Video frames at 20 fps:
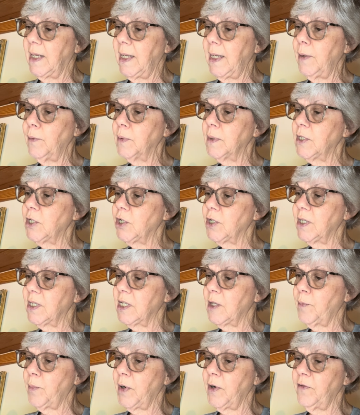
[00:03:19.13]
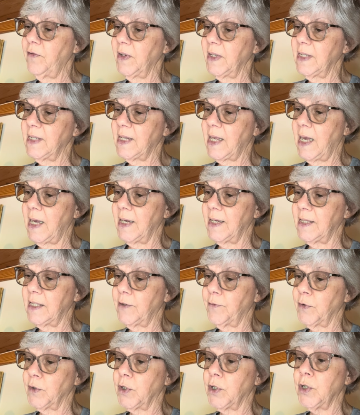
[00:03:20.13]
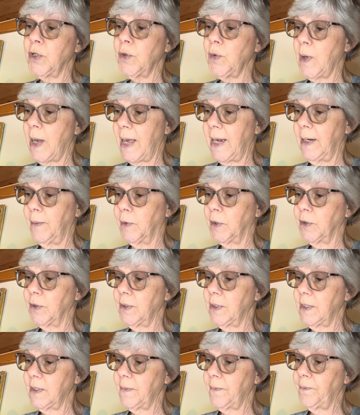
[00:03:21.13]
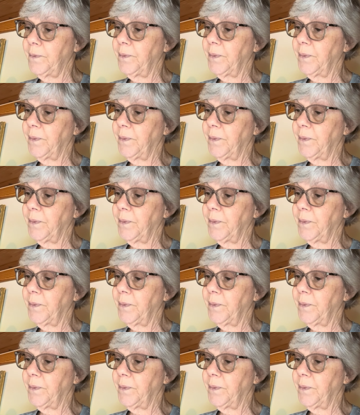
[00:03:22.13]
It was just the perfect size for two animals.